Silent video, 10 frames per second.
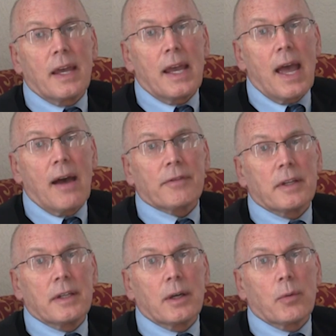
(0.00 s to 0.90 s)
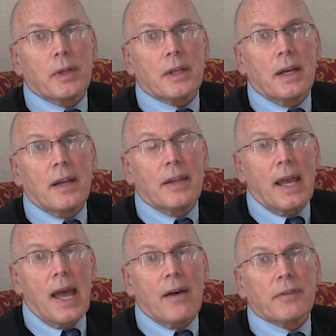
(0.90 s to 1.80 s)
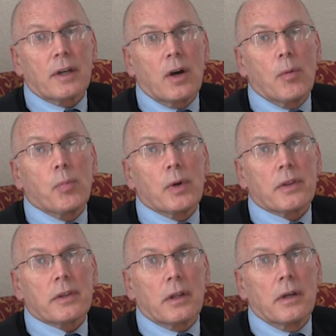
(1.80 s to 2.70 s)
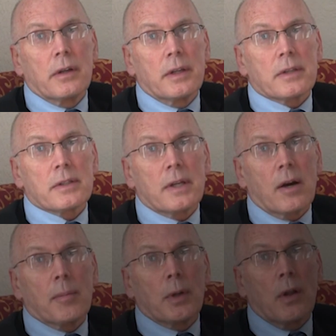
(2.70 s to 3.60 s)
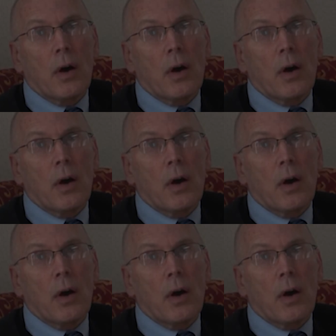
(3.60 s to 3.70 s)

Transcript: they have to deal with it, and they have to cope with this terrible